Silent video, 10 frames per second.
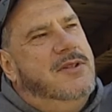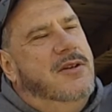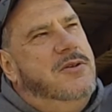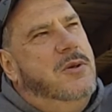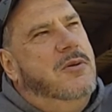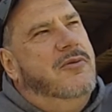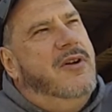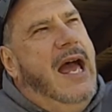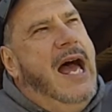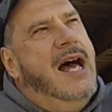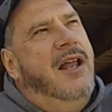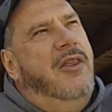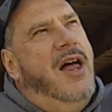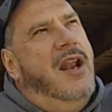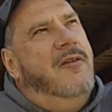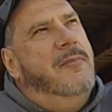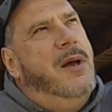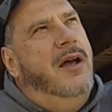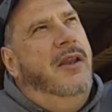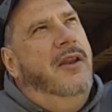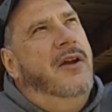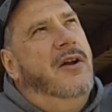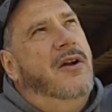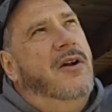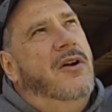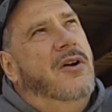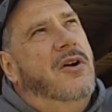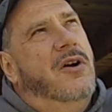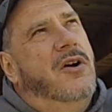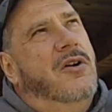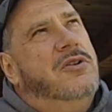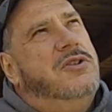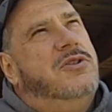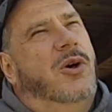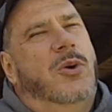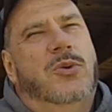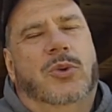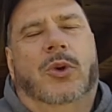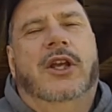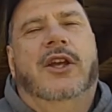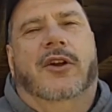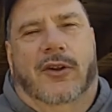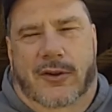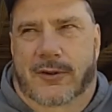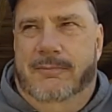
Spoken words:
that you've had that have been so real